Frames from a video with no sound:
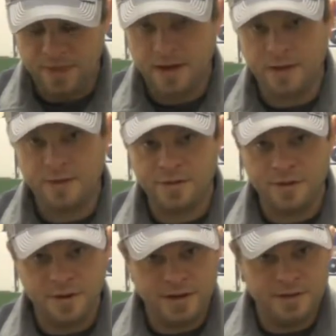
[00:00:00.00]
then the other
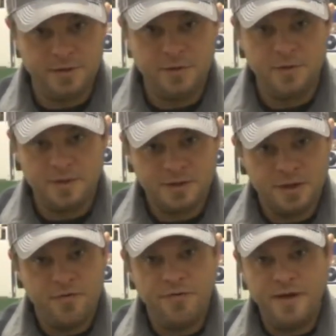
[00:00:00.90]
32 or
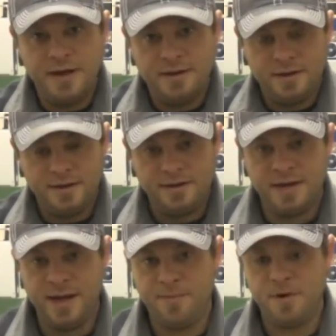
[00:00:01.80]
so feet
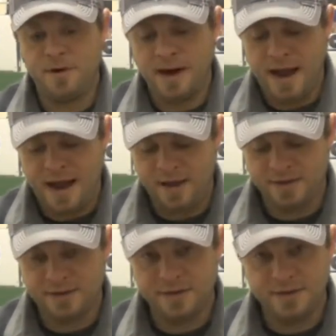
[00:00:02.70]
taper
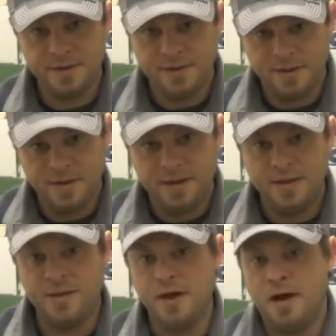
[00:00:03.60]
out
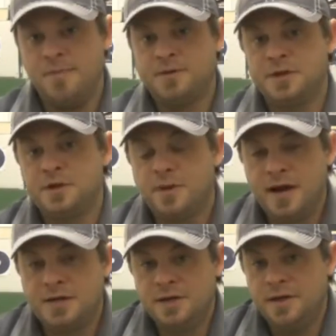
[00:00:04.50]
the opposite
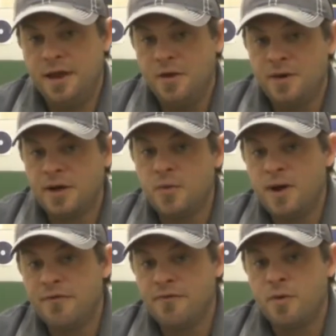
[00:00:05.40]
direction. They don't get
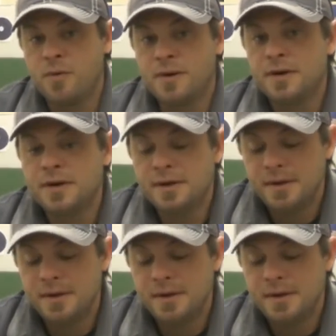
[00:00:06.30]
weight forward.